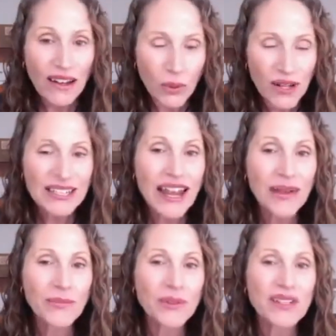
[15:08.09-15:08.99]
We're
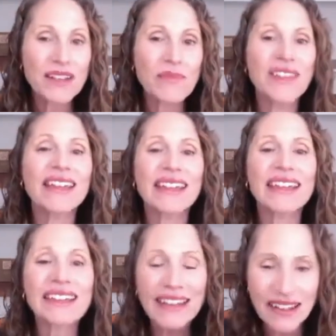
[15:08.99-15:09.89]
saying put something
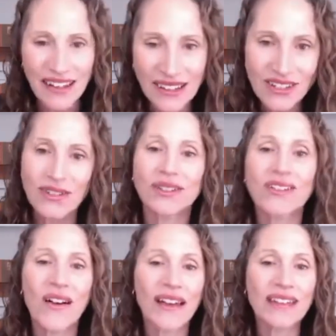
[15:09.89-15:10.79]
into your
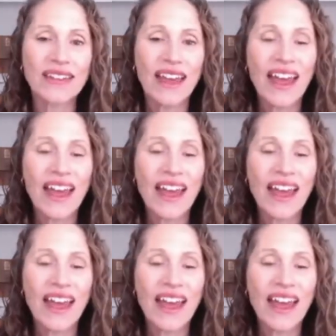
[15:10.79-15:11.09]
diet.